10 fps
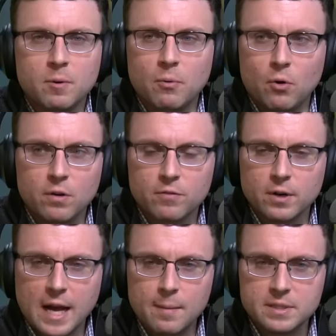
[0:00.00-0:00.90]
proponent for
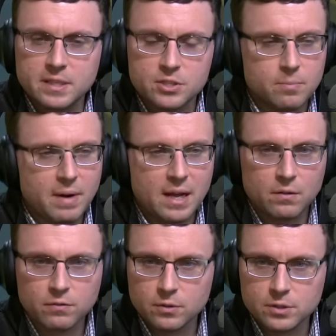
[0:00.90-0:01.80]
competition. Matt
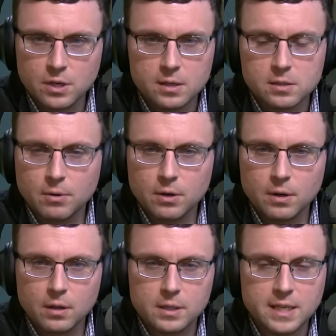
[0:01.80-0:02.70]
LaFleur talks about it
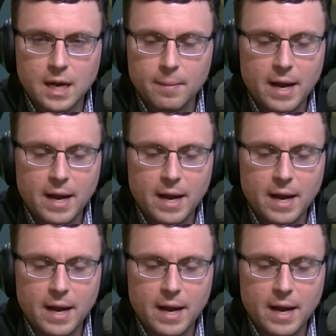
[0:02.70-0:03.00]
all the time.